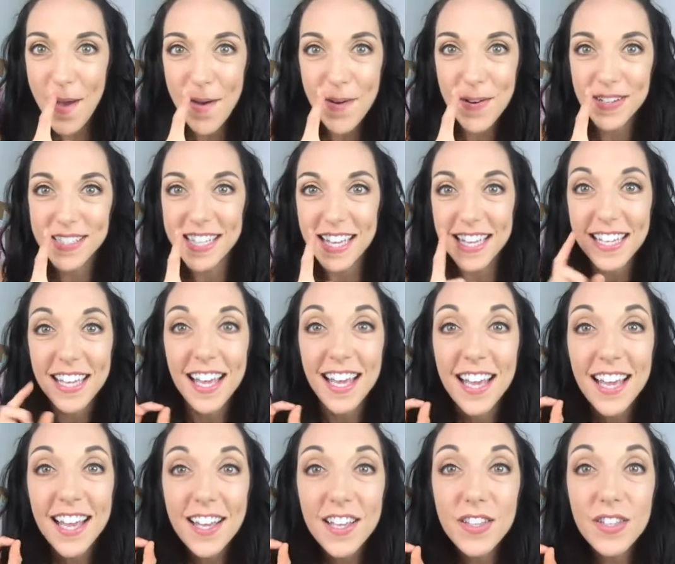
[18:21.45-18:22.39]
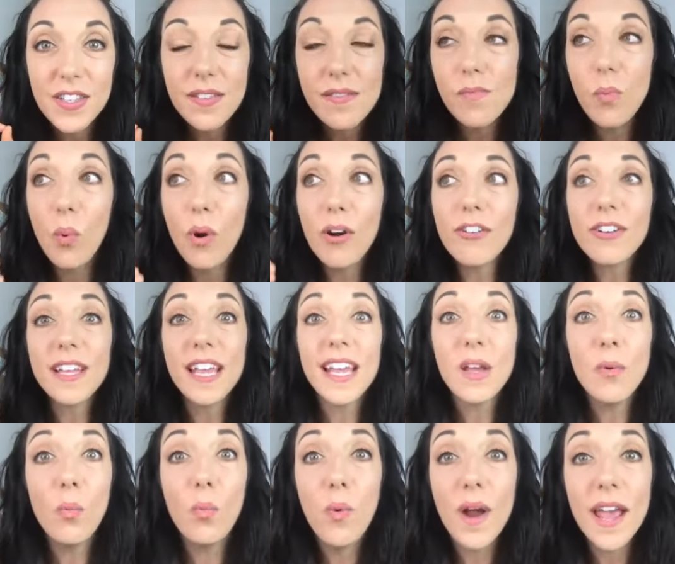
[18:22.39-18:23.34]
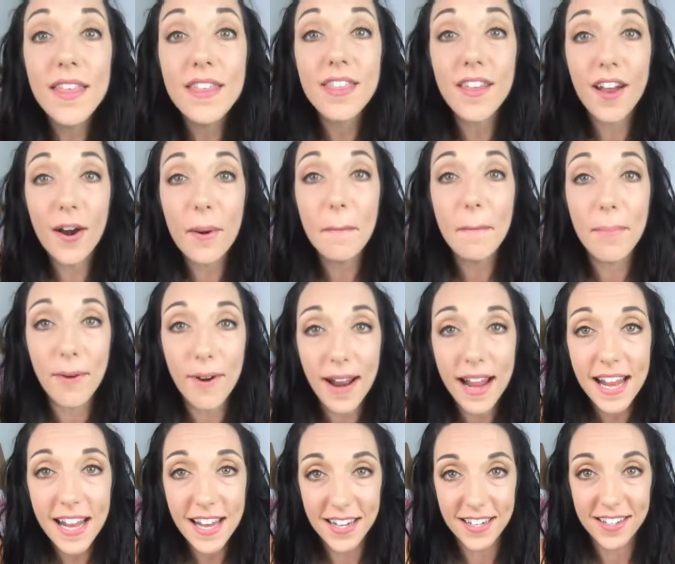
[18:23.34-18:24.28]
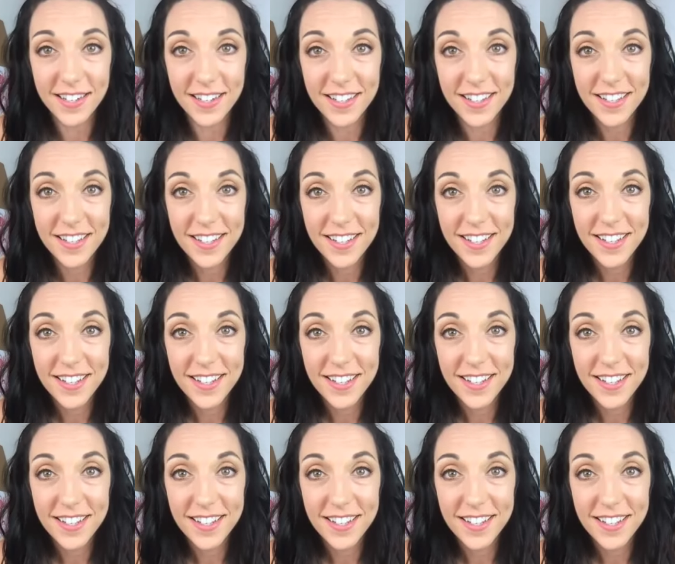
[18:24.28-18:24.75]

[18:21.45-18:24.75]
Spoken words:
it's like working with our brain.